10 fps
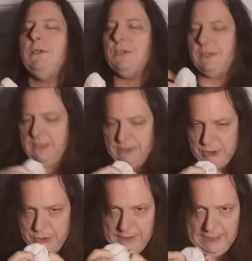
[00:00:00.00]
there's
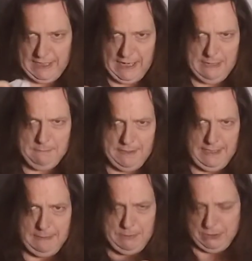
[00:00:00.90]
another stray cat in my
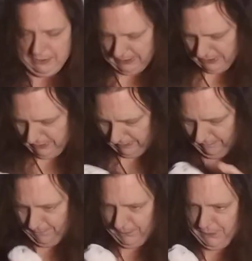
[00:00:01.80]
neighborhood that's
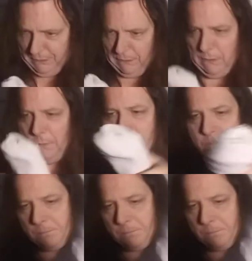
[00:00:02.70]
looking for a new home.